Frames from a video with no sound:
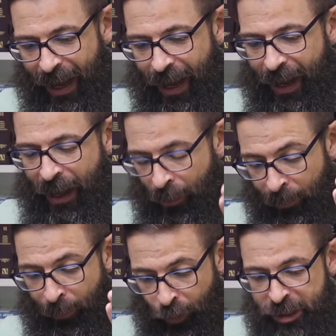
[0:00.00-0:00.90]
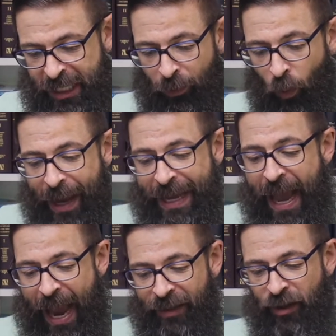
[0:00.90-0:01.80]
him away,
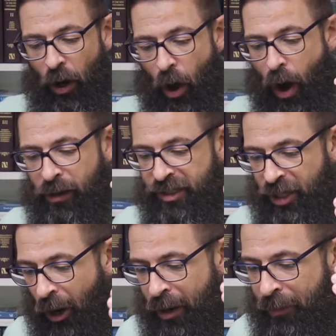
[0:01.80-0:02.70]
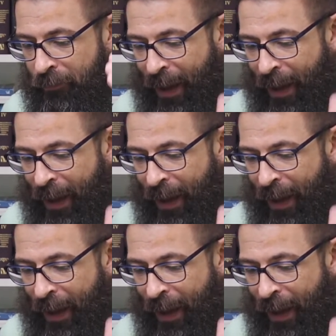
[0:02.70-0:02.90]
and their hearts turned